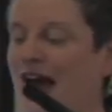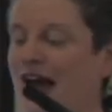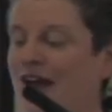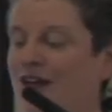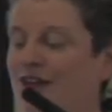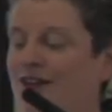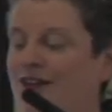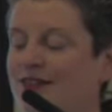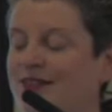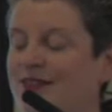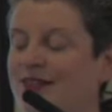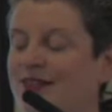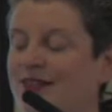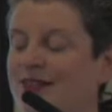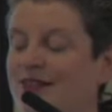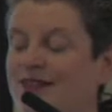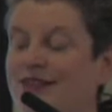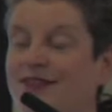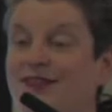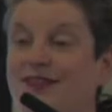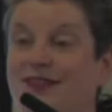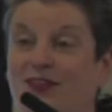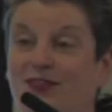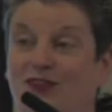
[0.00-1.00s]
and you'll see the
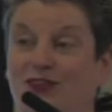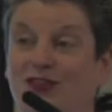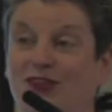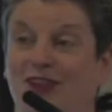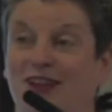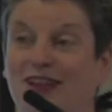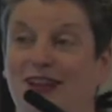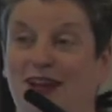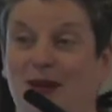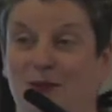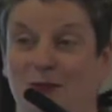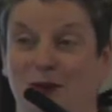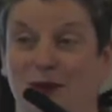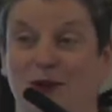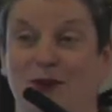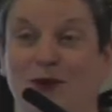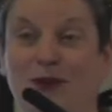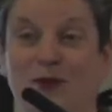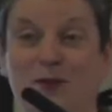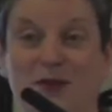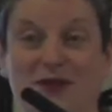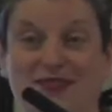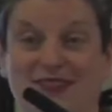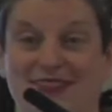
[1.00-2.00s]
stitching, and we'll
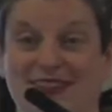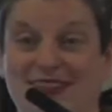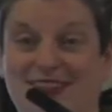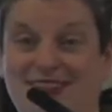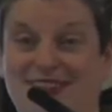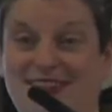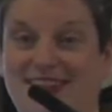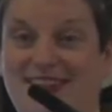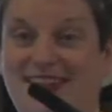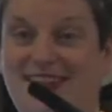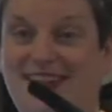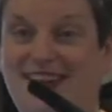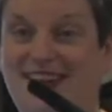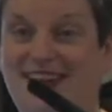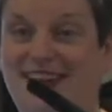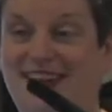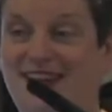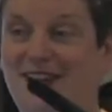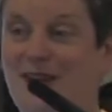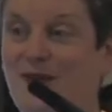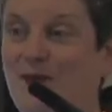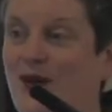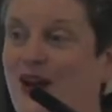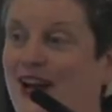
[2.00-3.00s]
all be stitching in a
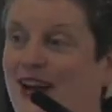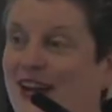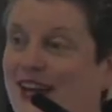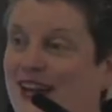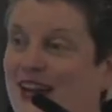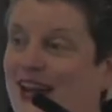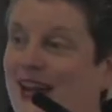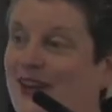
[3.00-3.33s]
little while.